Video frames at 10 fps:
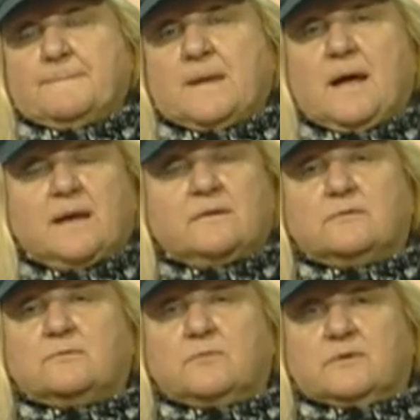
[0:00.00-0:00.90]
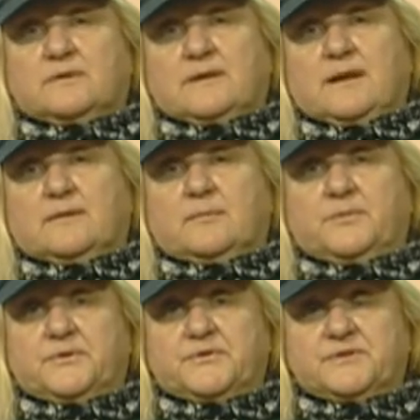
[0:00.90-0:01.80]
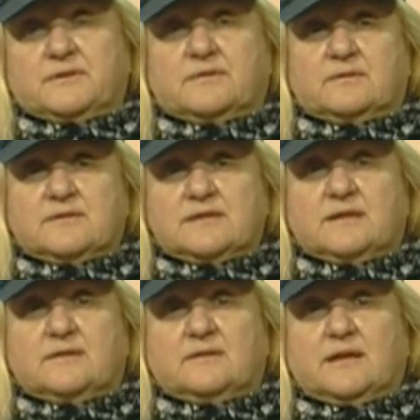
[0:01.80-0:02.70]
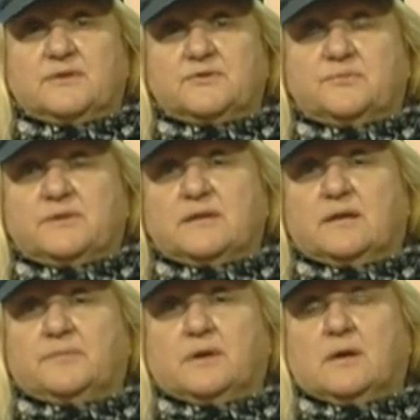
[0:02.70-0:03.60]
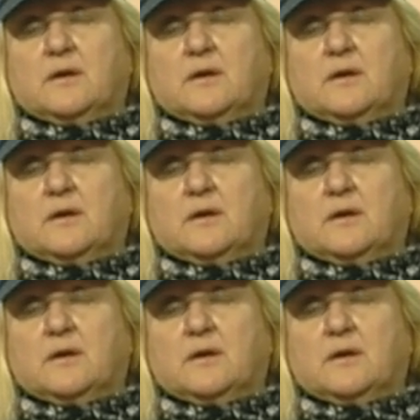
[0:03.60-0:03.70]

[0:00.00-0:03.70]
I don't want another person standing next to me tell me,